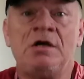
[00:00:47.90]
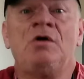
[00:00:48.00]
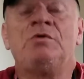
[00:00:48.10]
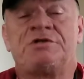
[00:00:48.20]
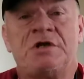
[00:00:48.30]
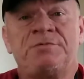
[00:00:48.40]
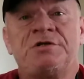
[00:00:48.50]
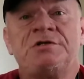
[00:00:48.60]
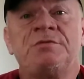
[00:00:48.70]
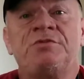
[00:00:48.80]
with
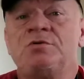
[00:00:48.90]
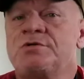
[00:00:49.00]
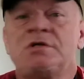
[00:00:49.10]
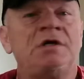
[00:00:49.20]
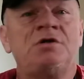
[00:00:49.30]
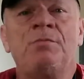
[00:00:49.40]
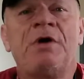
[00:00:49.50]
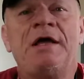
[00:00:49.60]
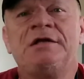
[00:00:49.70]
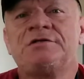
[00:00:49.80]
substance abuse, don't
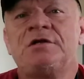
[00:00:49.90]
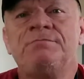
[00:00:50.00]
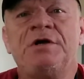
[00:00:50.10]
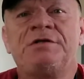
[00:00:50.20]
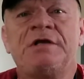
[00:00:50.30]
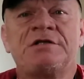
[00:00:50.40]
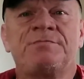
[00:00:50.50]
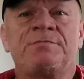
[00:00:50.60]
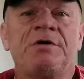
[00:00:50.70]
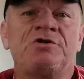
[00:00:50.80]
buy into the myth that
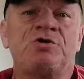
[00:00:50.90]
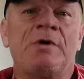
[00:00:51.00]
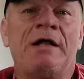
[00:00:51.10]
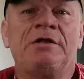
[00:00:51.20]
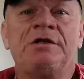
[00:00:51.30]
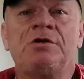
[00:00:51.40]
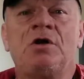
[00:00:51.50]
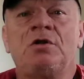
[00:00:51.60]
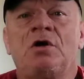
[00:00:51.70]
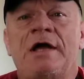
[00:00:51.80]
spirituality
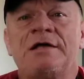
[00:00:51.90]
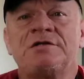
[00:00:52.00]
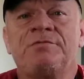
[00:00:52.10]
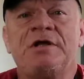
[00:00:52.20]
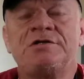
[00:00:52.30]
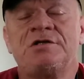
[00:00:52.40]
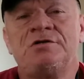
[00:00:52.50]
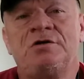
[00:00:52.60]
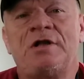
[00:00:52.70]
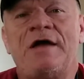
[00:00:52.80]
no longer has a place in
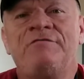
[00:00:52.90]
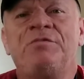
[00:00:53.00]
your life,